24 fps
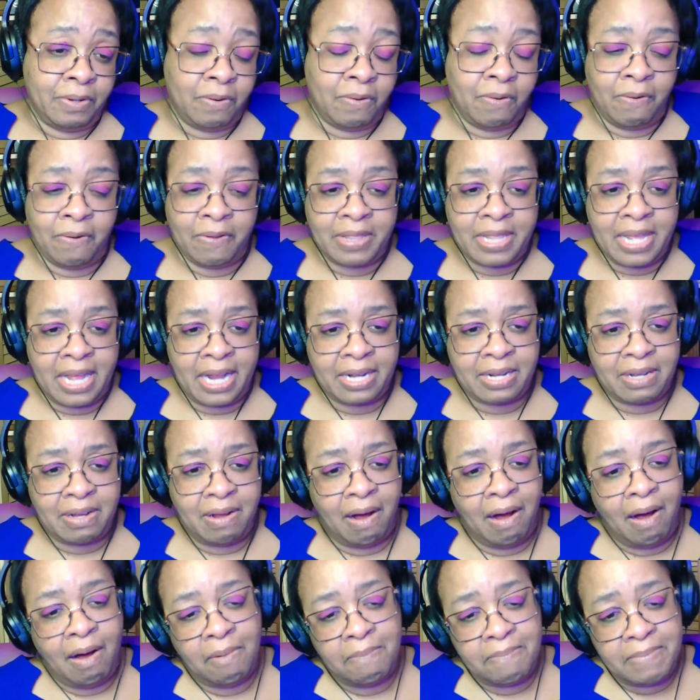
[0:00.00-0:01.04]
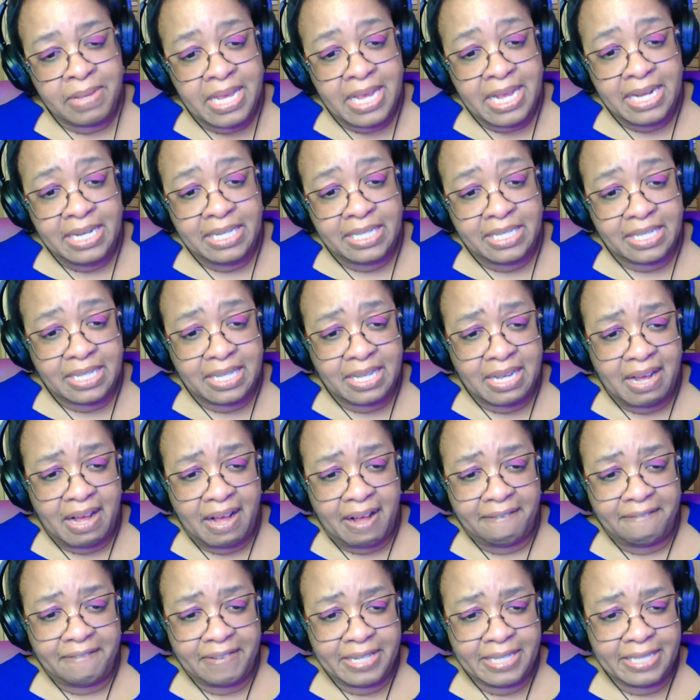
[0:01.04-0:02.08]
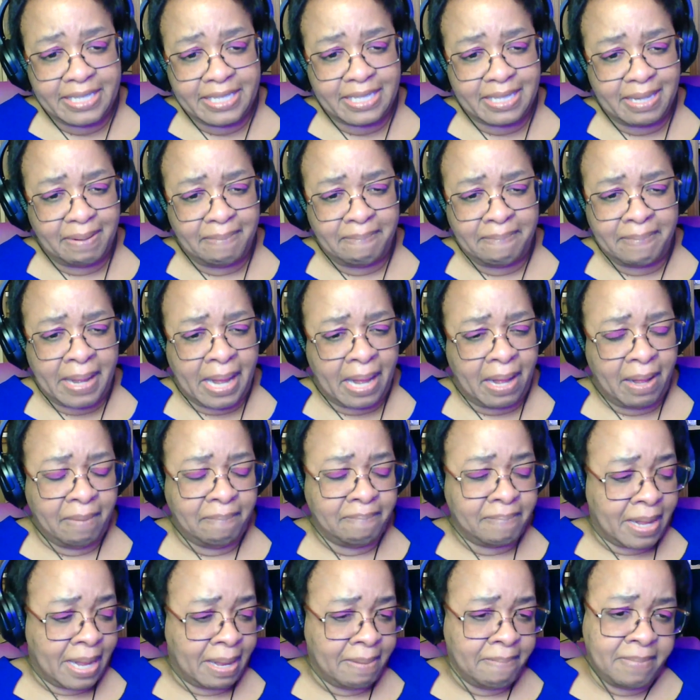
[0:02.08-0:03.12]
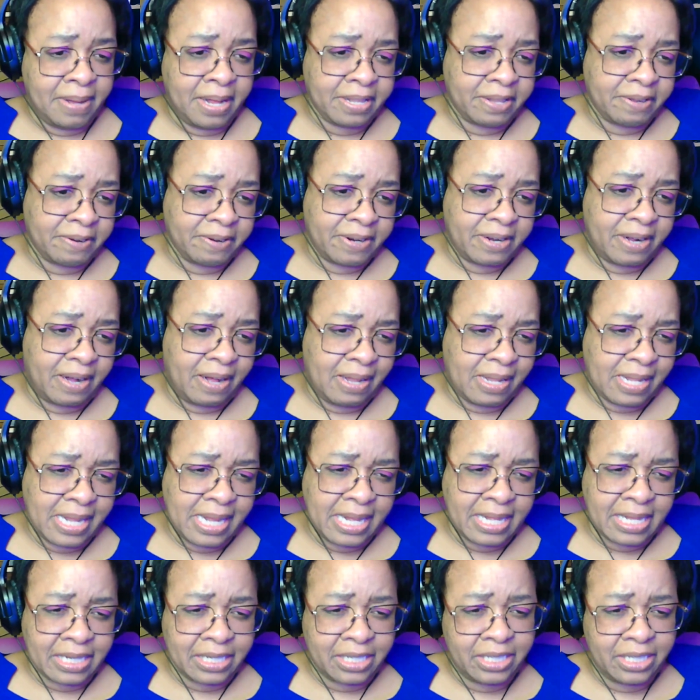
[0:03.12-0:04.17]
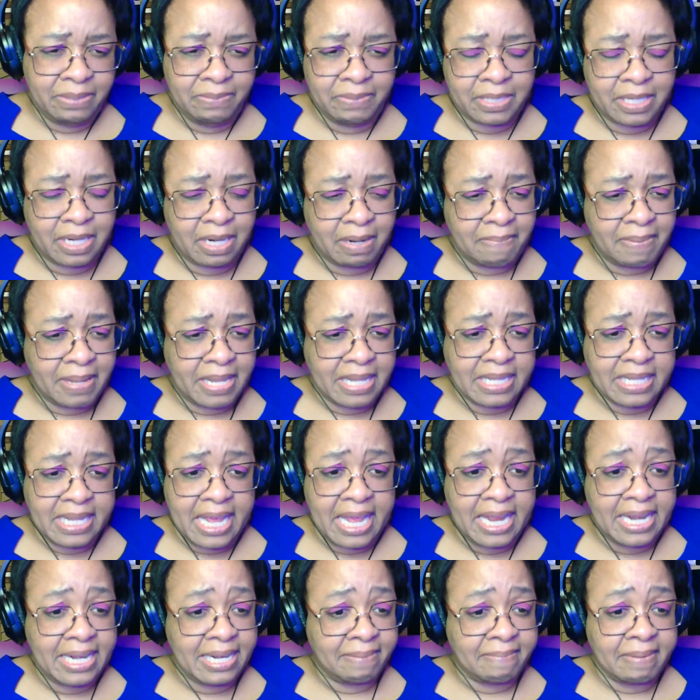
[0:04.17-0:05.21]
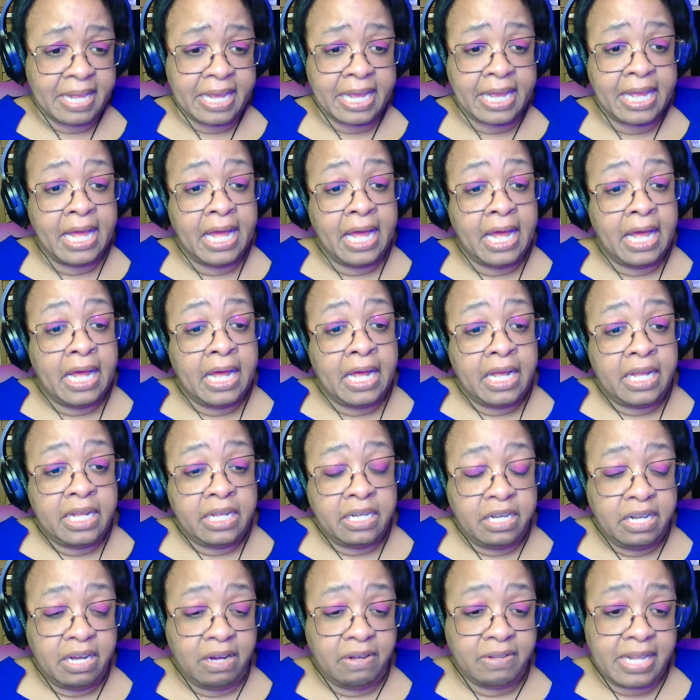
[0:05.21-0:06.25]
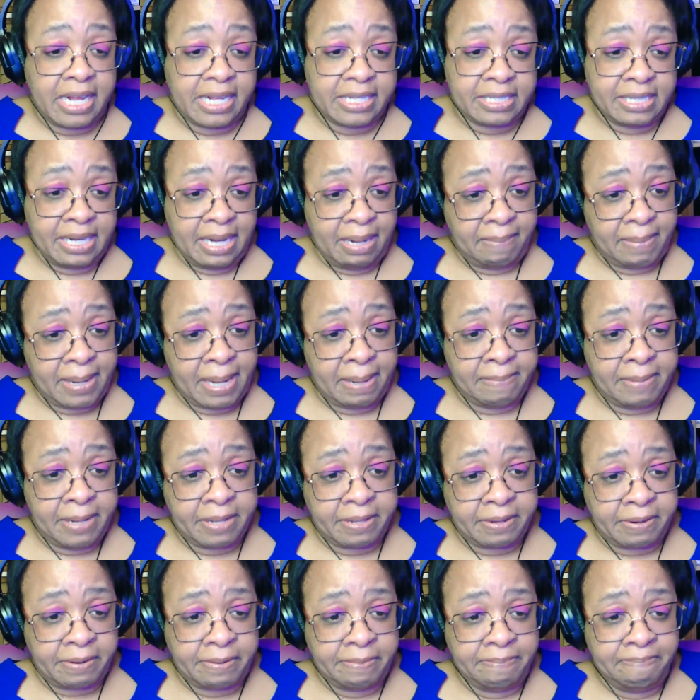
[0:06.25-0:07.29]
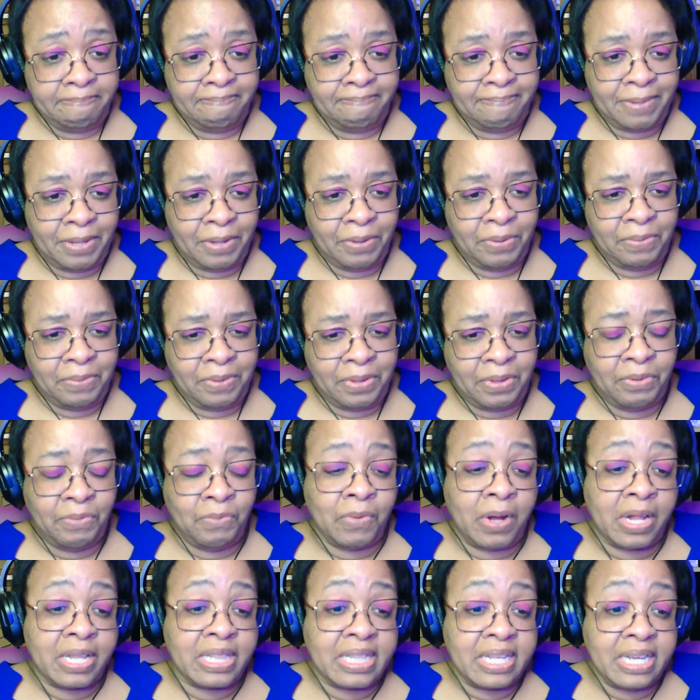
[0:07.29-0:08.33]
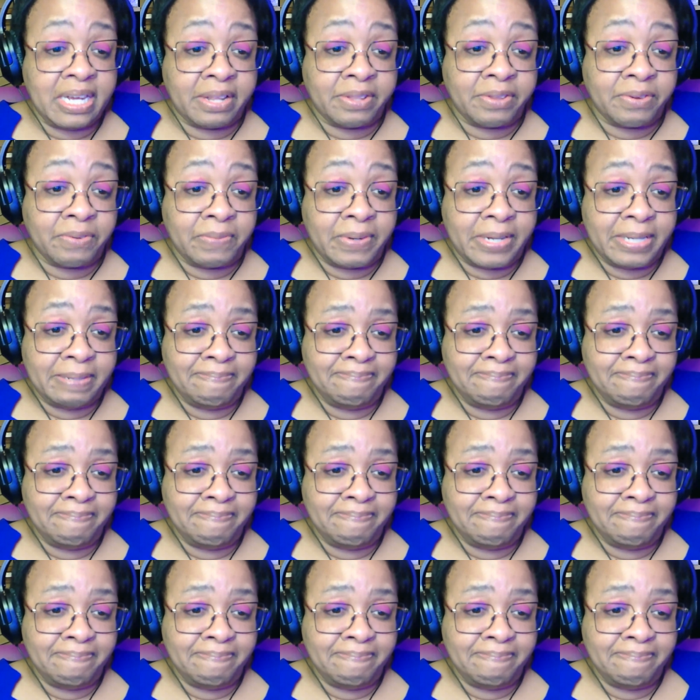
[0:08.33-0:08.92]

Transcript: Or they'd call me to the office about my mother calling that she was going to be late. And I'm like, "No, that's not my mother. You want the other one."